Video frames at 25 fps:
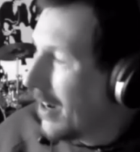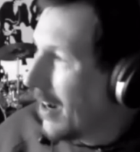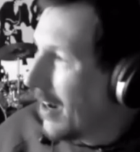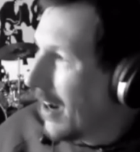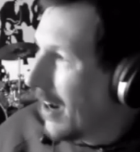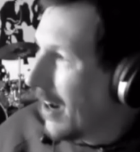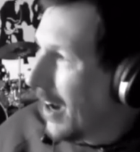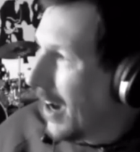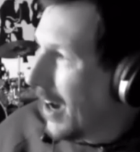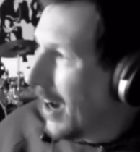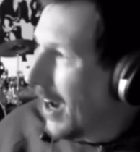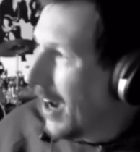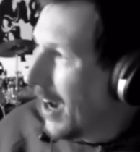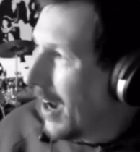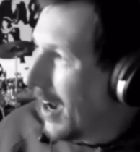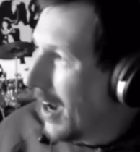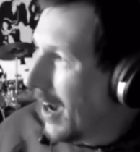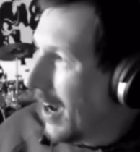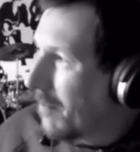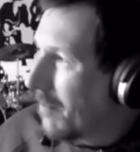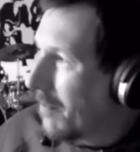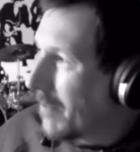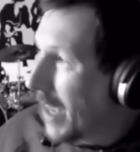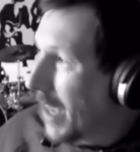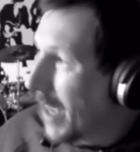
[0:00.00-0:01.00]
I
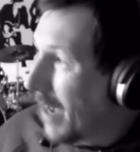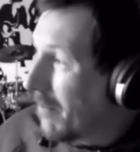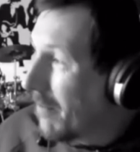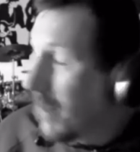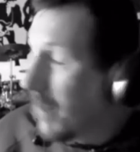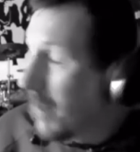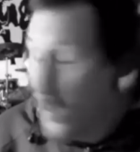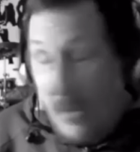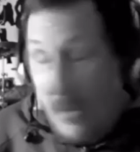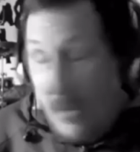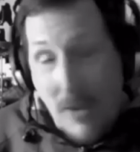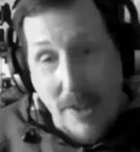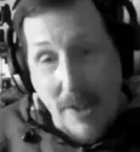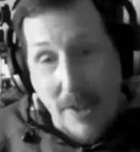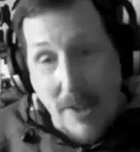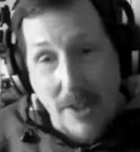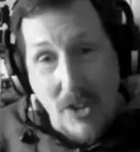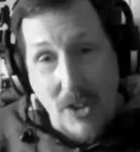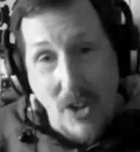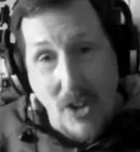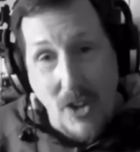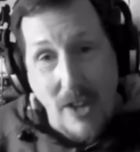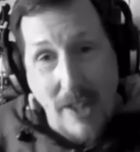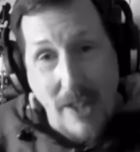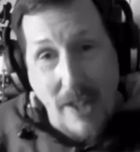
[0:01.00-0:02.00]
saw you in the
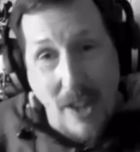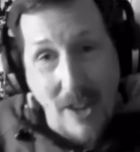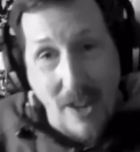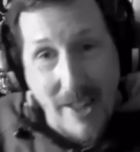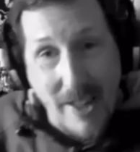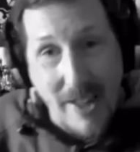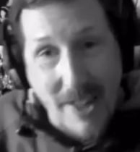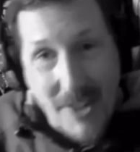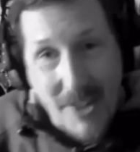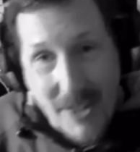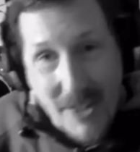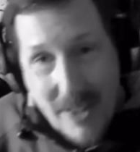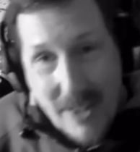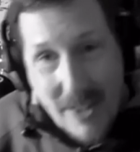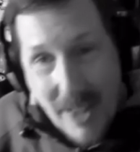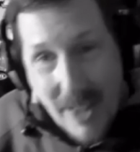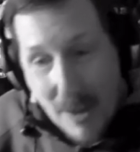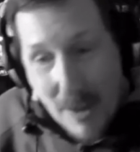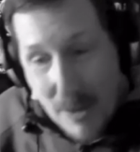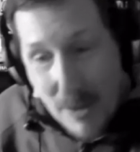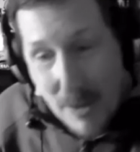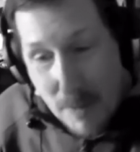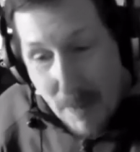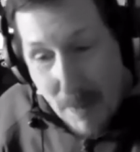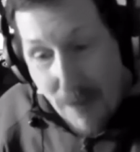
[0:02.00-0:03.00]
Jolly Colliers. That
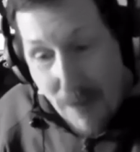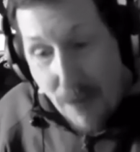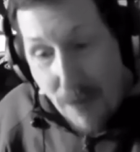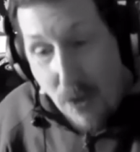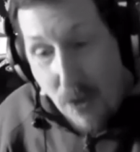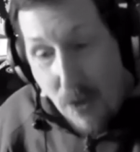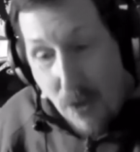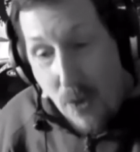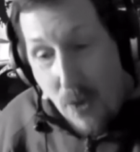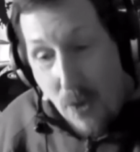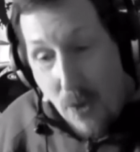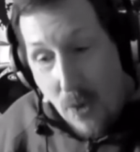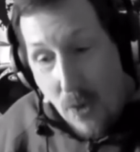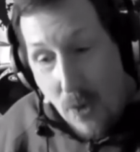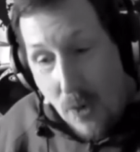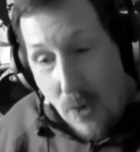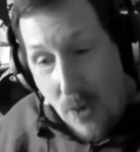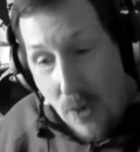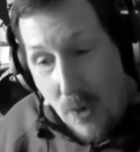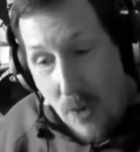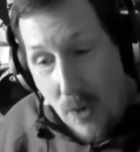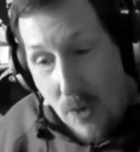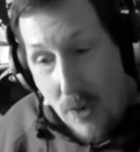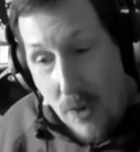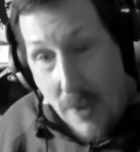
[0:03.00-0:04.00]
was before
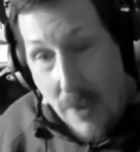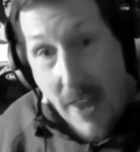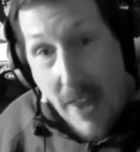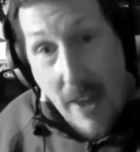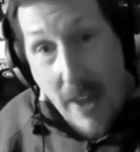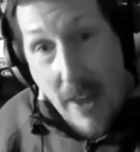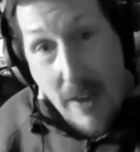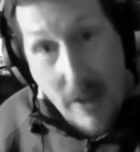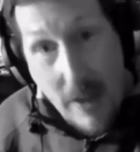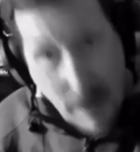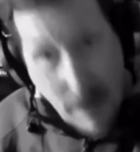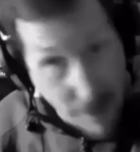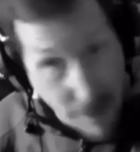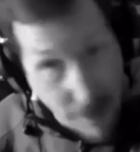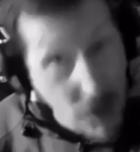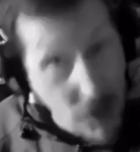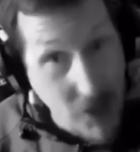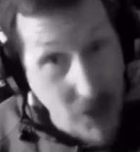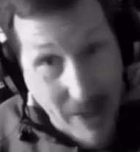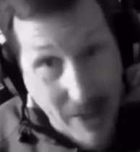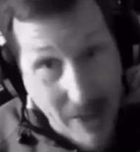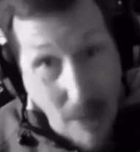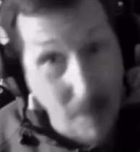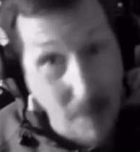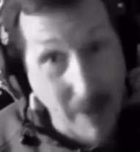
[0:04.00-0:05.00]
that your
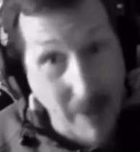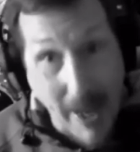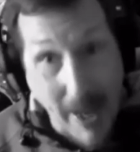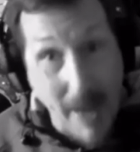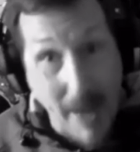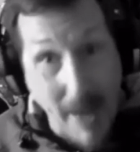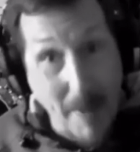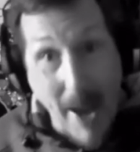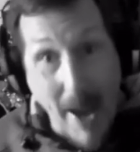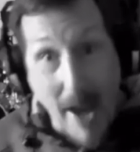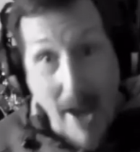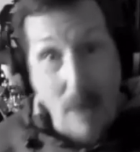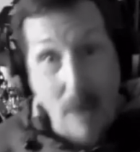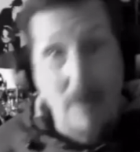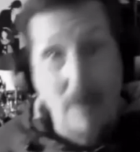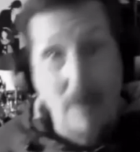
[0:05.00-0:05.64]
first album came out.